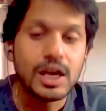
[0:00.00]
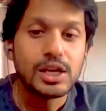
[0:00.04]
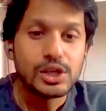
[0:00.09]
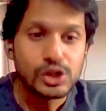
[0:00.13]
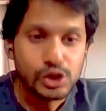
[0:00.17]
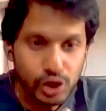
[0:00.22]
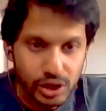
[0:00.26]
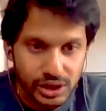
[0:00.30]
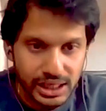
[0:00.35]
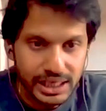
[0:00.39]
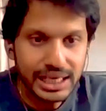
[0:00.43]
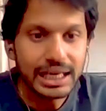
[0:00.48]

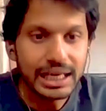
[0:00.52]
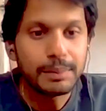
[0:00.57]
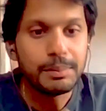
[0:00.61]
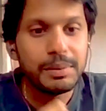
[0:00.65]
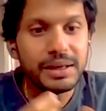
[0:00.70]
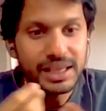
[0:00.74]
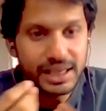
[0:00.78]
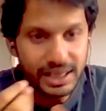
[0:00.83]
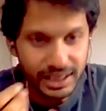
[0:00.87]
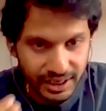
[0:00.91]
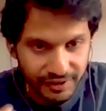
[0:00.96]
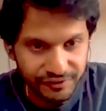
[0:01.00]
so that it'll
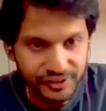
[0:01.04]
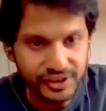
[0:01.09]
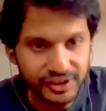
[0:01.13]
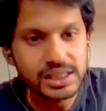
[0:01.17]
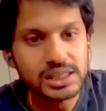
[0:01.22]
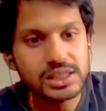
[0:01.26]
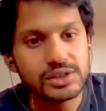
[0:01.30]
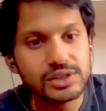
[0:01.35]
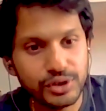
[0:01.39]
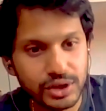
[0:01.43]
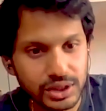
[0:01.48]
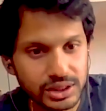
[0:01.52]
be a
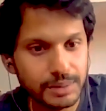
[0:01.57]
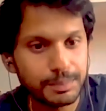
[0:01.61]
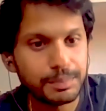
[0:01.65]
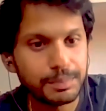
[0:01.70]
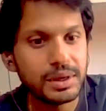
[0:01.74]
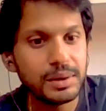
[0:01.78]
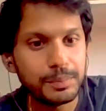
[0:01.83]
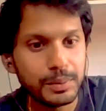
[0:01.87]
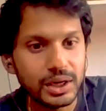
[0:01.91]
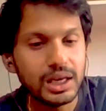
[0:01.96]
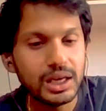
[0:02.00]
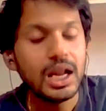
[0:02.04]
reference for the
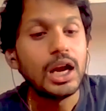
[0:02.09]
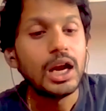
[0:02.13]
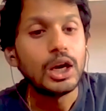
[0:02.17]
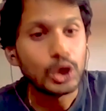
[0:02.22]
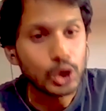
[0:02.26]
people